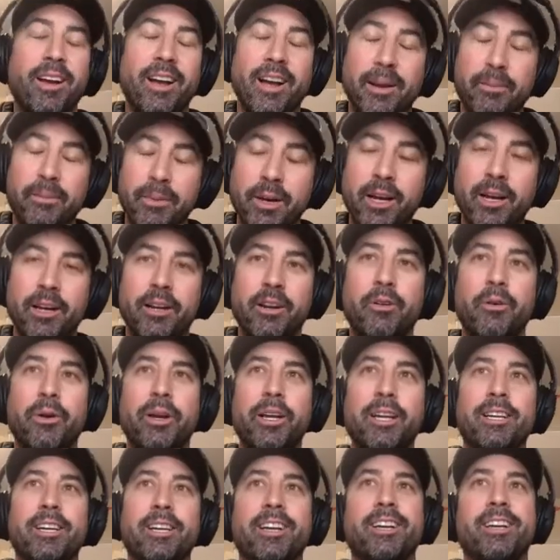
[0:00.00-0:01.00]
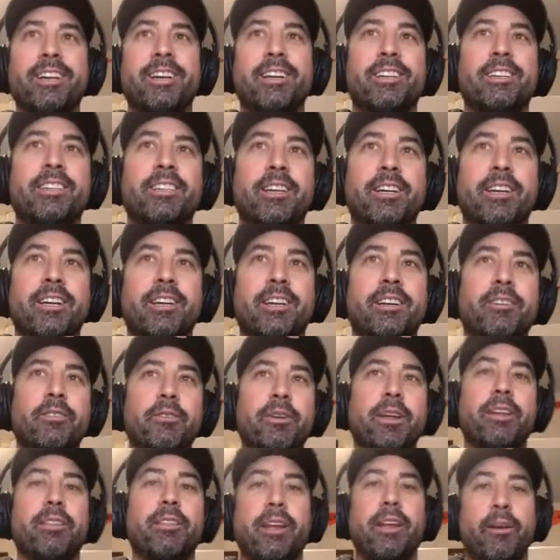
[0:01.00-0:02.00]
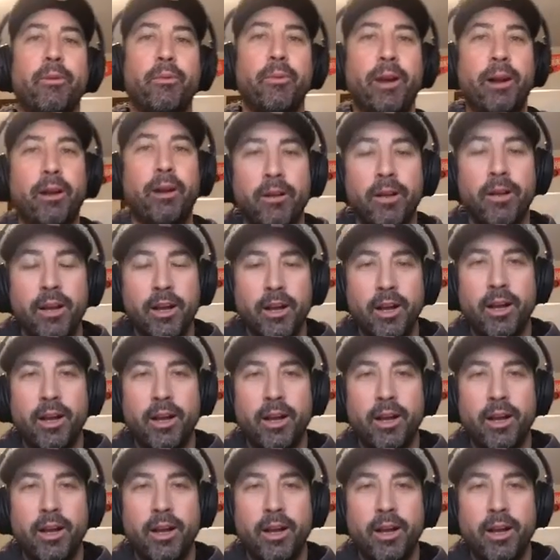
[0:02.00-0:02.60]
I'm not going to go down that route.